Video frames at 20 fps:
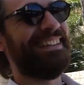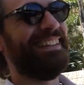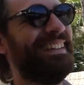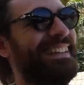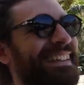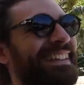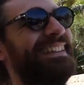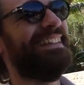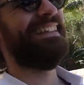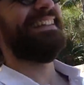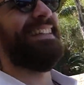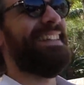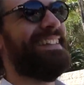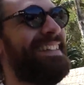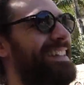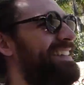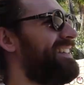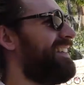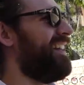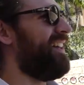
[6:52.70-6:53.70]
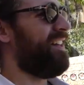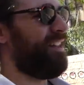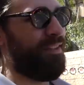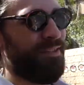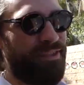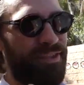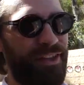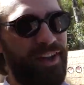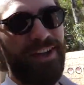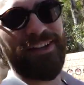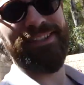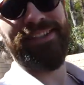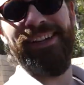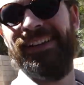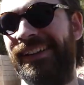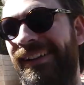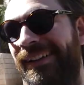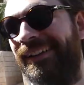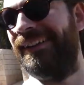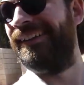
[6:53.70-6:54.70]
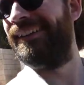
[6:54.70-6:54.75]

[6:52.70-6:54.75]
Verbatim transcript: the tunnel. This is which the tunnel.